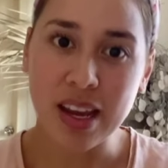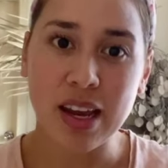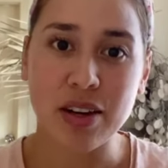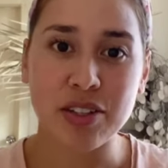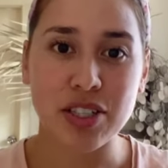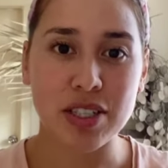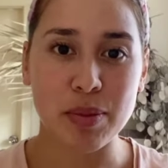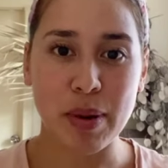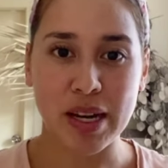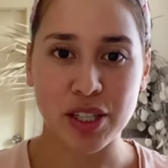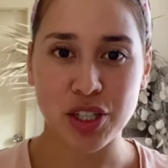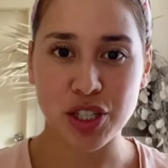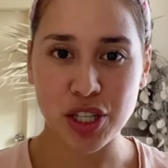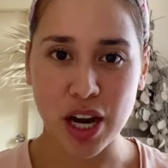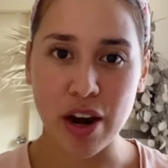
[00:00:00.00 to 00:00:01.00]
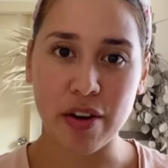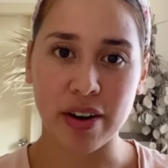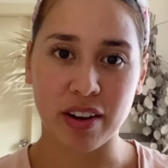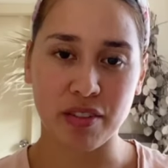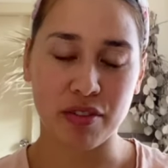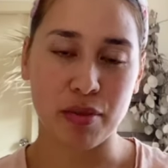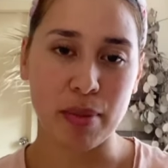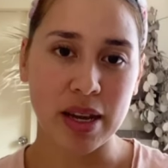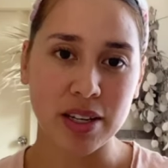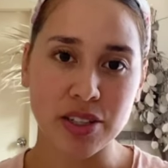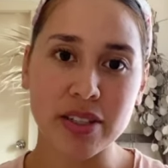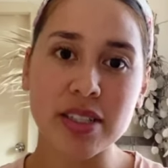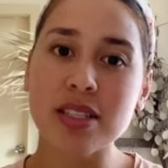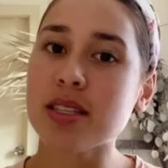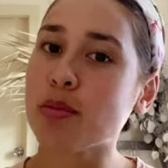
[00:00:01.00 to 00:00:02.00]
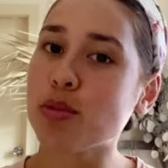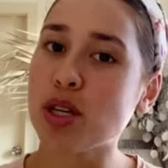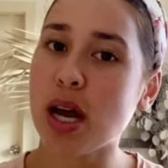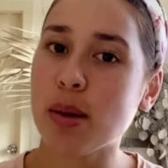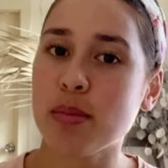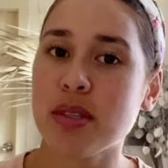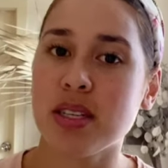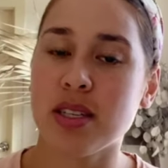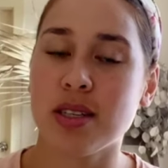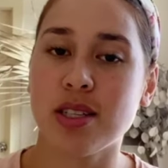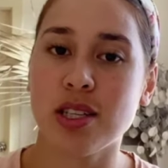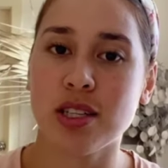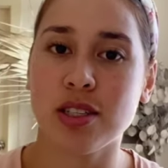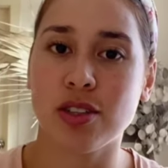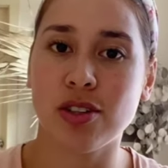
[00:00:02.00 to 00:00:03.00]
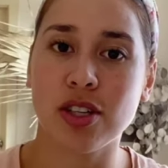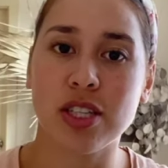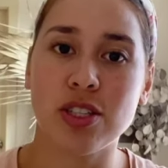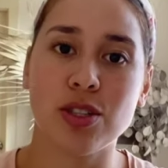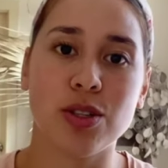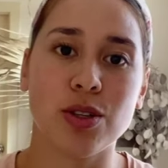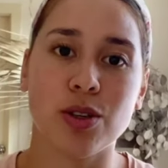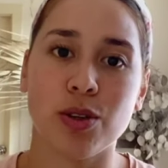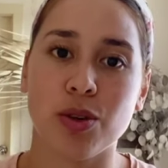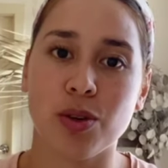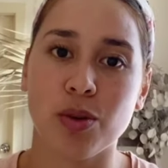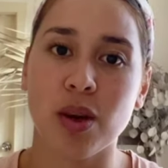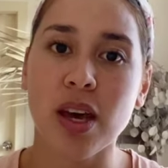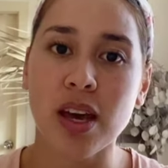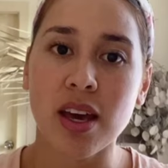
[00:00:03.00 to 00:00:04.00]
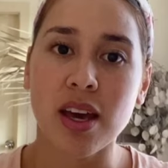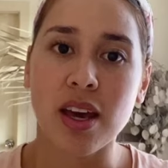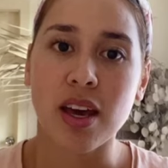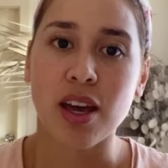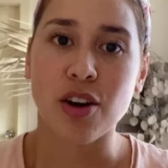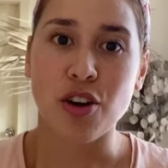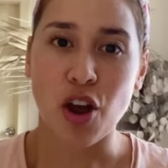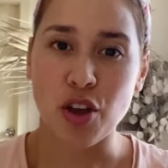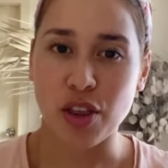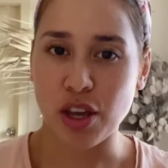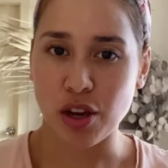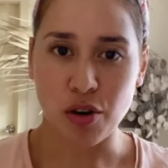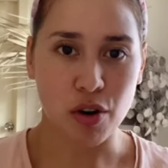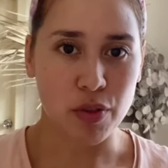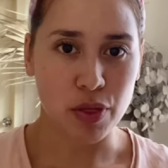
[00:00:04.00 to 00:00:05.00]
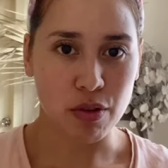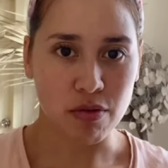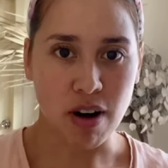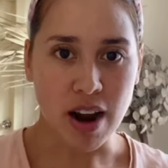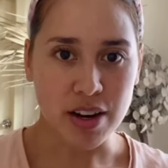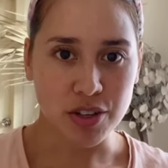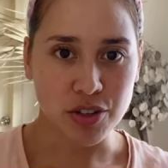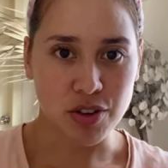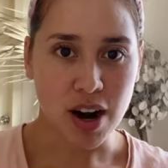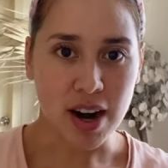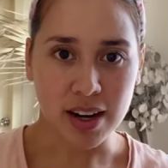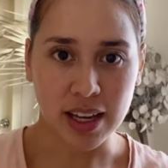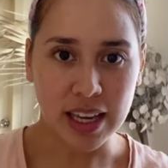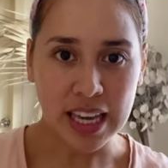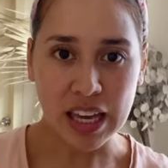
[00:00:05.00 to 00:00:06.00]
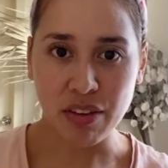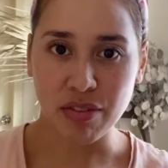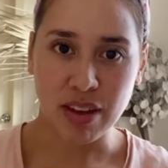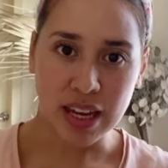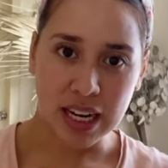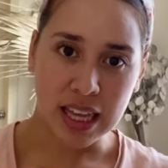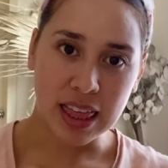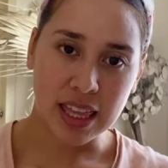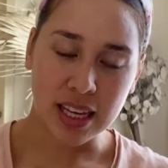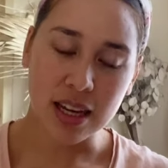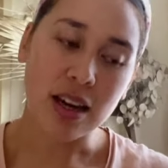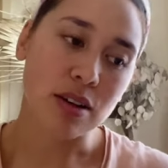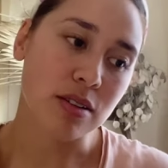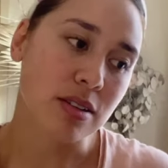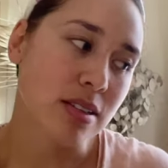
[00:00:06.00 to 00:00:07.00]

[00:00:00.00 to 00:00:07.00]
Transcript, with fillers: Just about sharing information and sometimes it's just good to know that you're on the right track, if anything else.